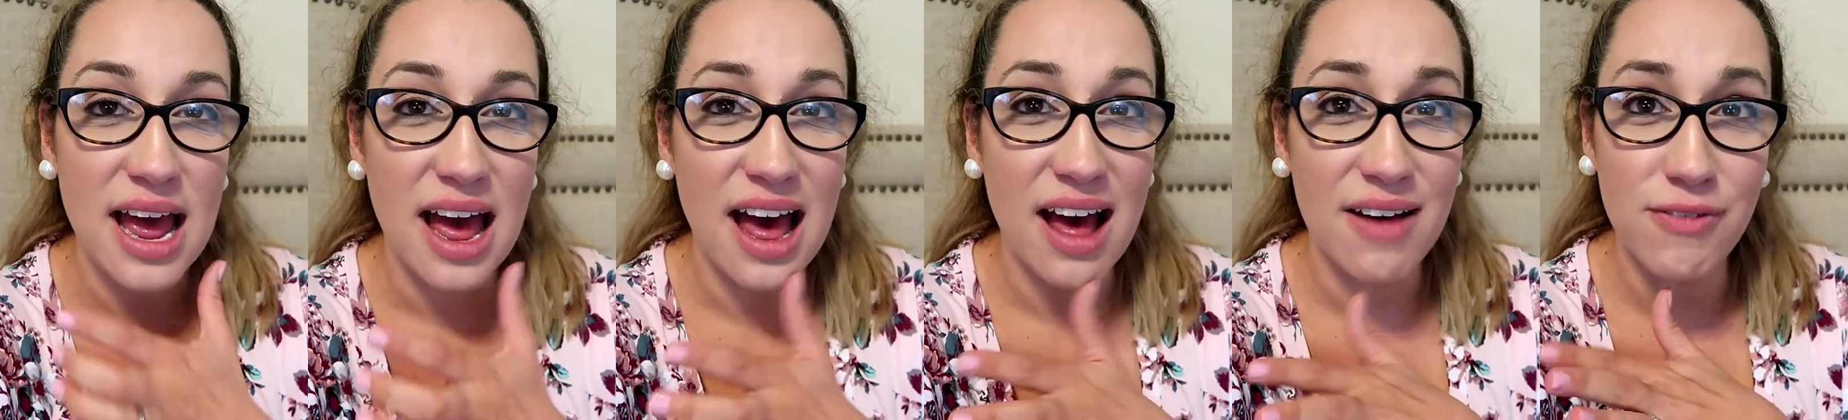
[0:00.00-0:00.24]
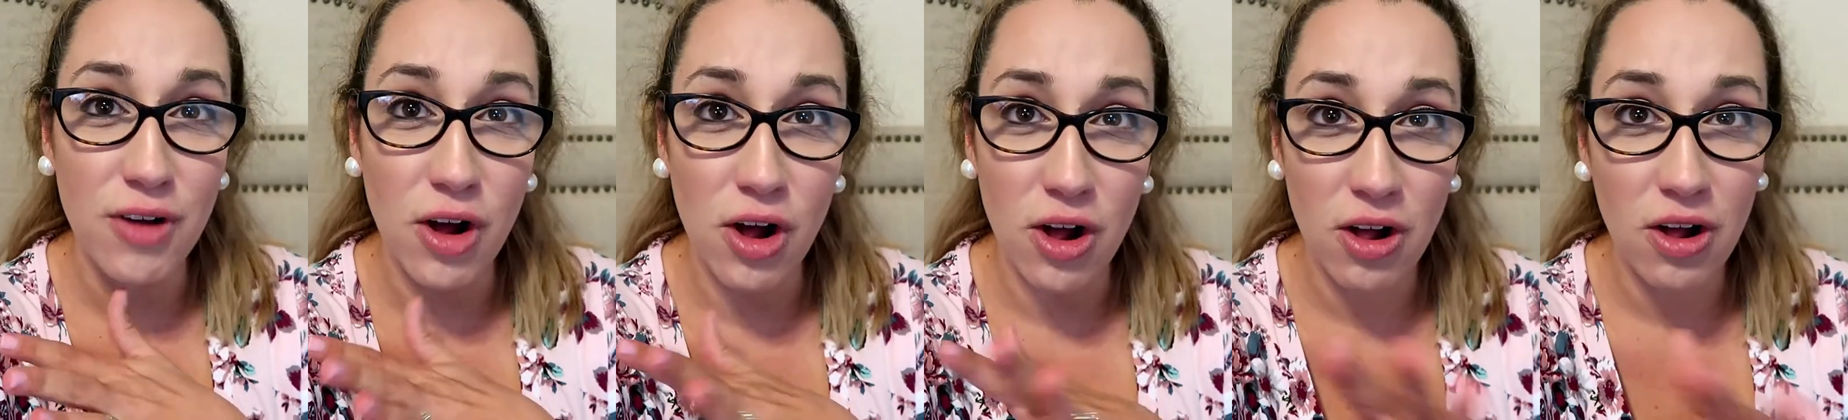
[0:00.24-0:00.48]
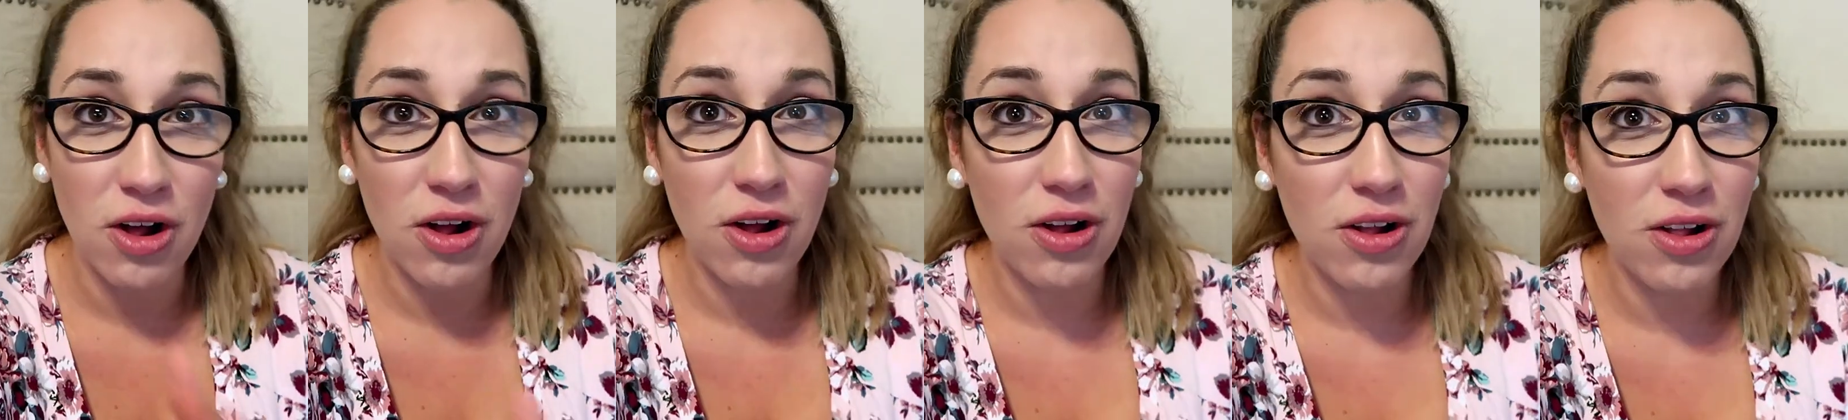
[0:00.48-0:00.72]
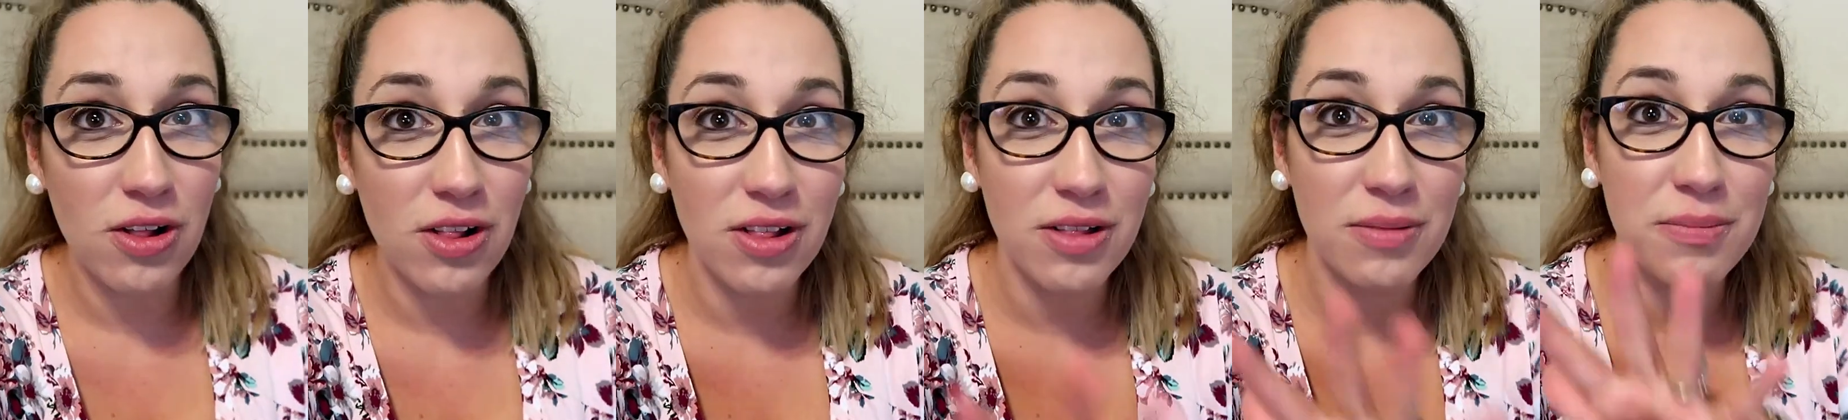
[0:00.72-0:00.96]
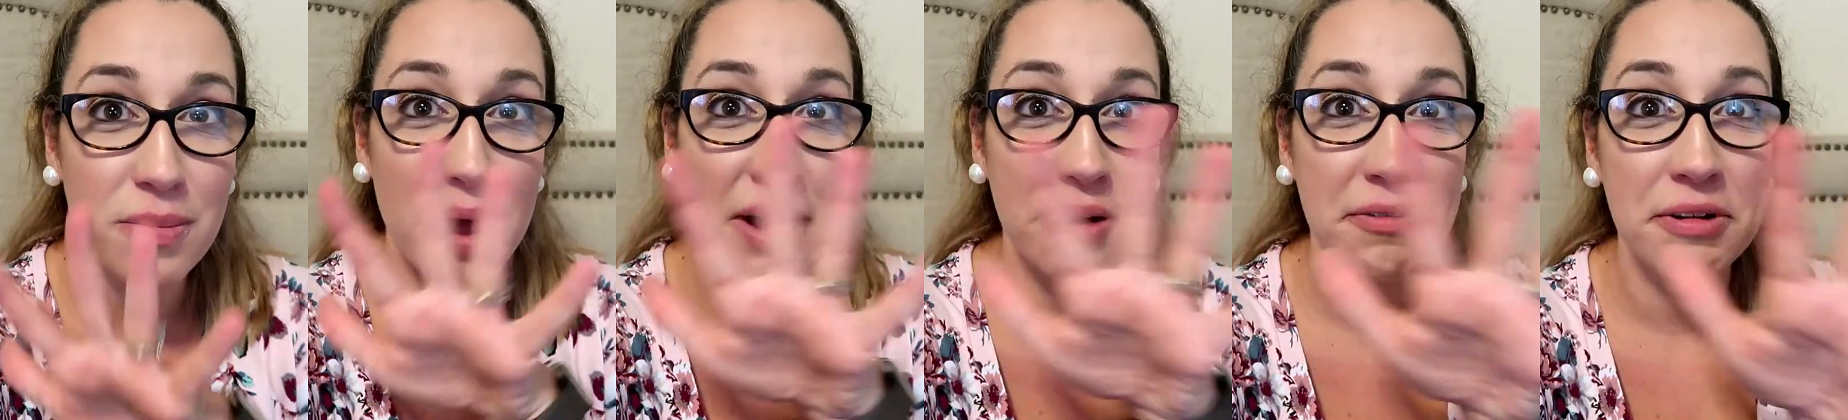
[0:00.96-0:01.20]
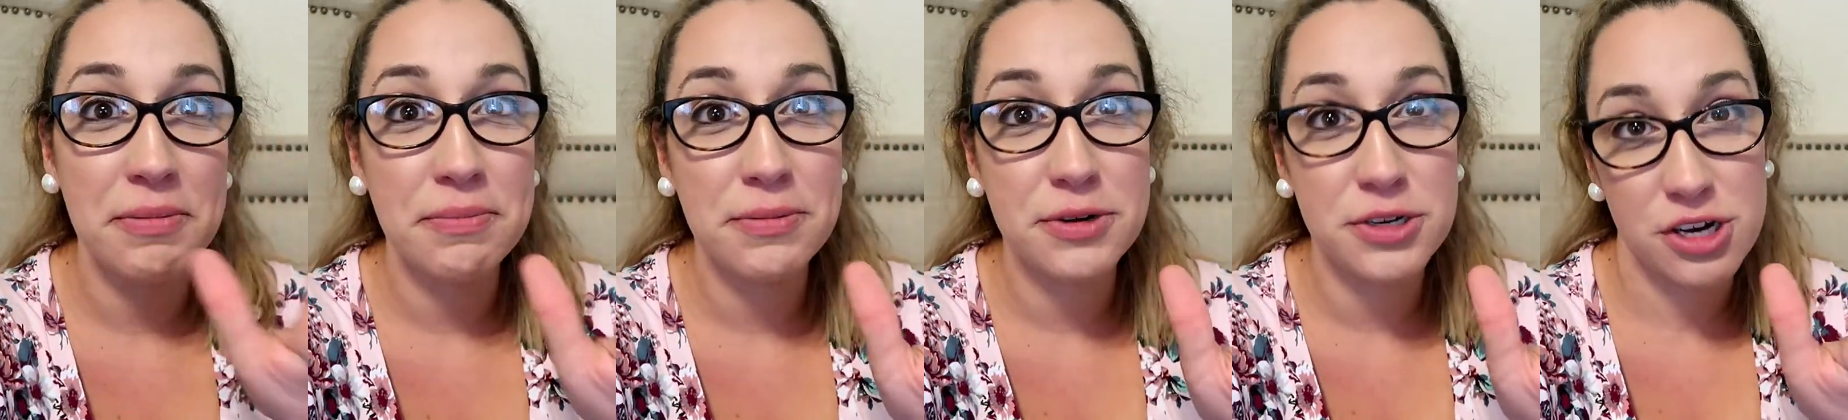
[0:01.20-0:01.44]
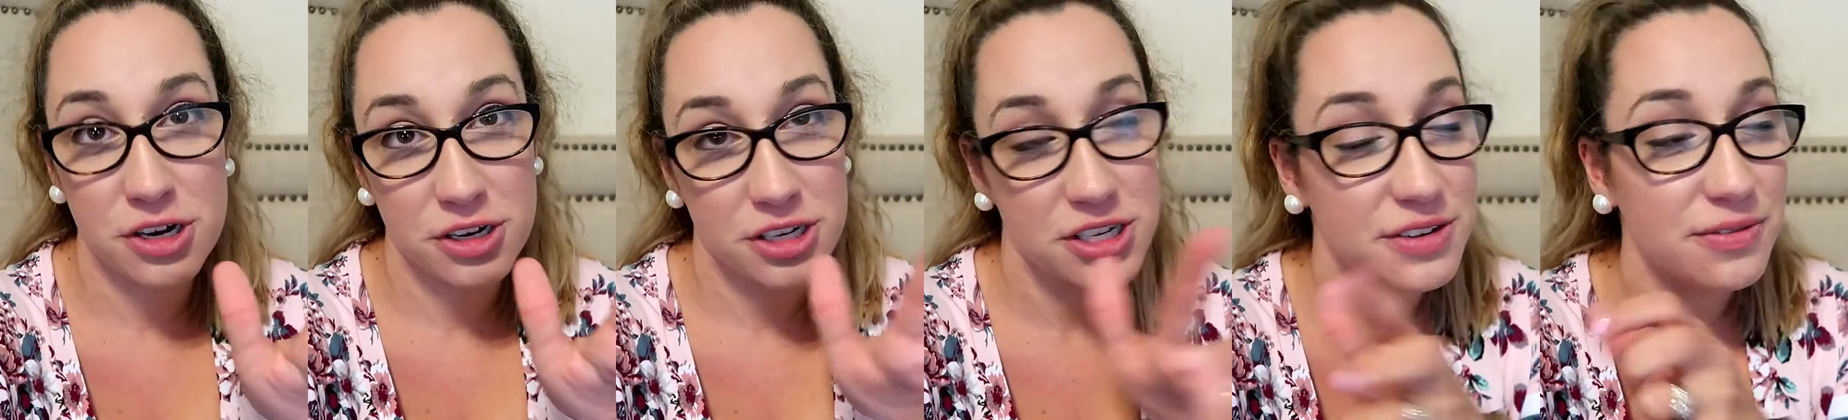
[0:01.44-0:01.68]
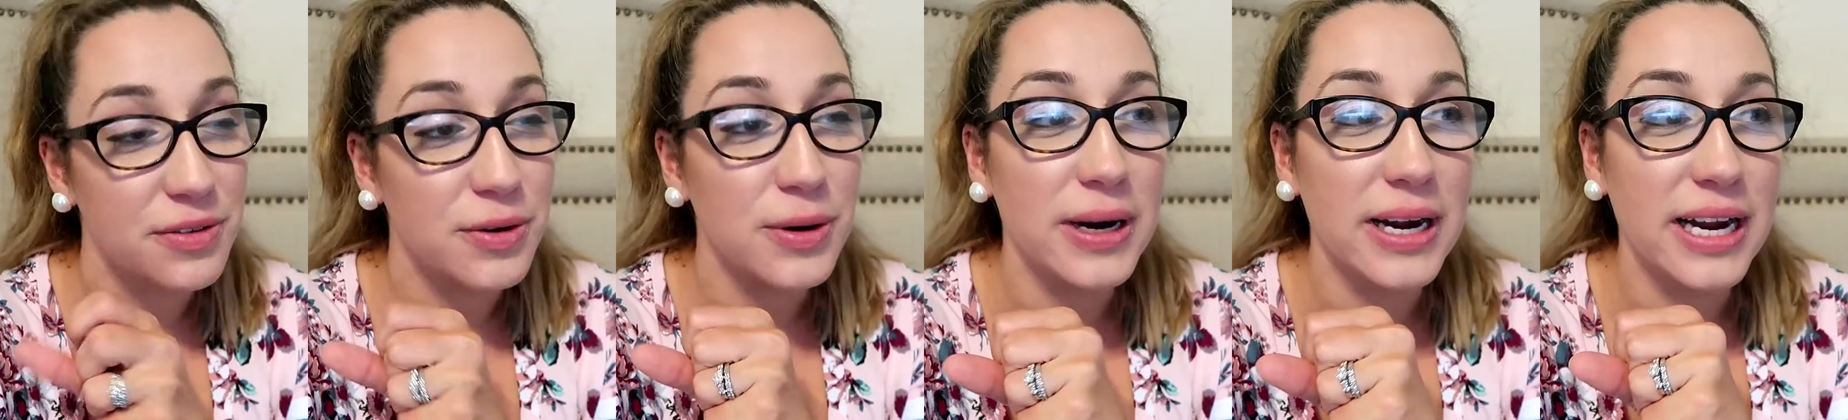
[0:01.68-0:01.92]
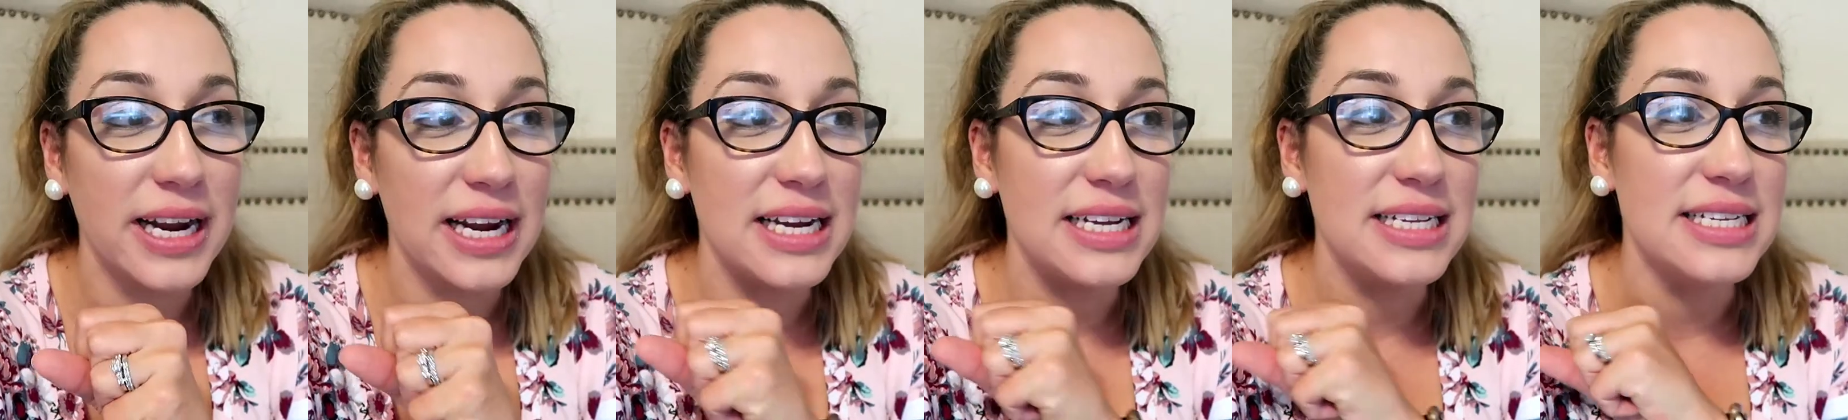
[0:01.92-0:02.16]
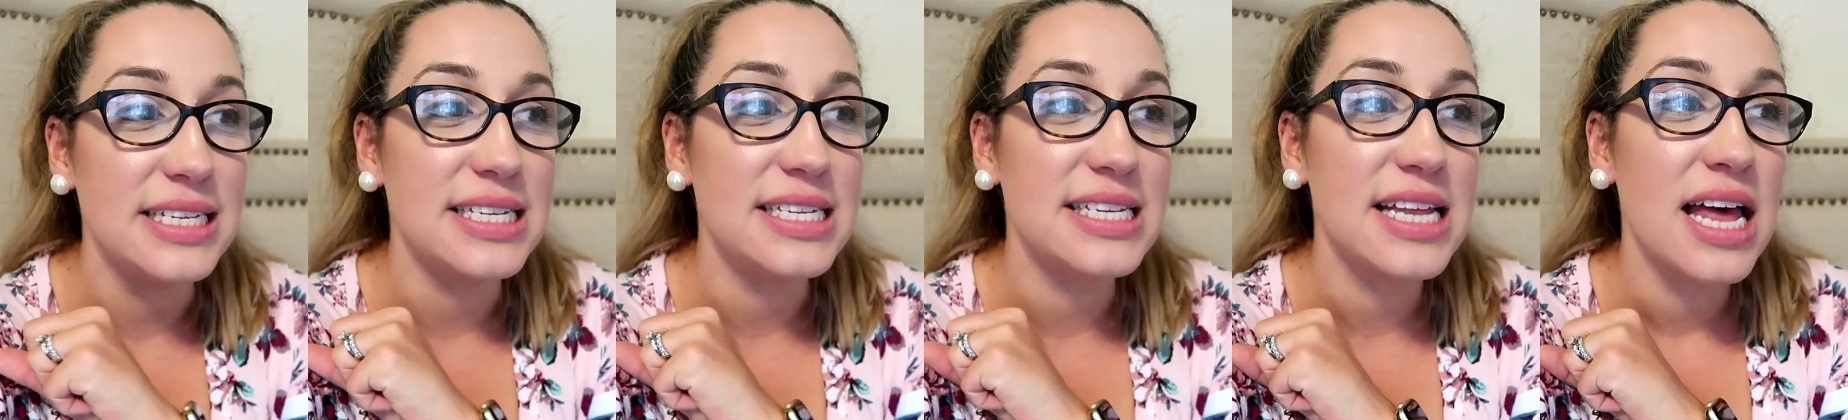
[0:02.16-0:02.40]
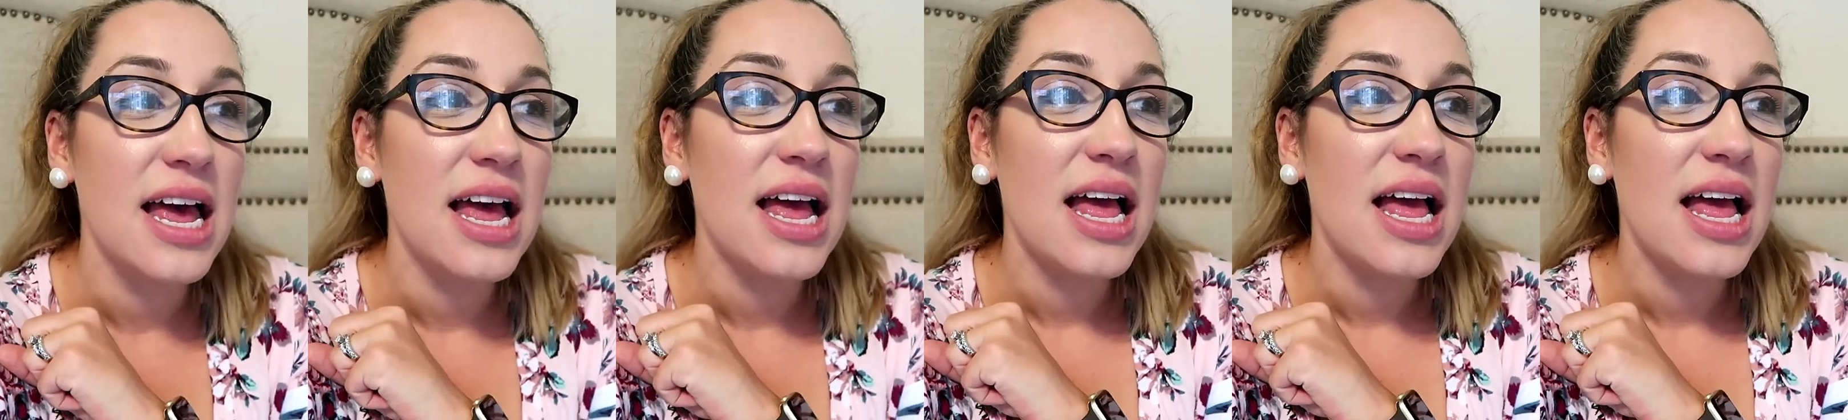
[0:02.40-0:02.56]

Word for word: have all my reproductive organs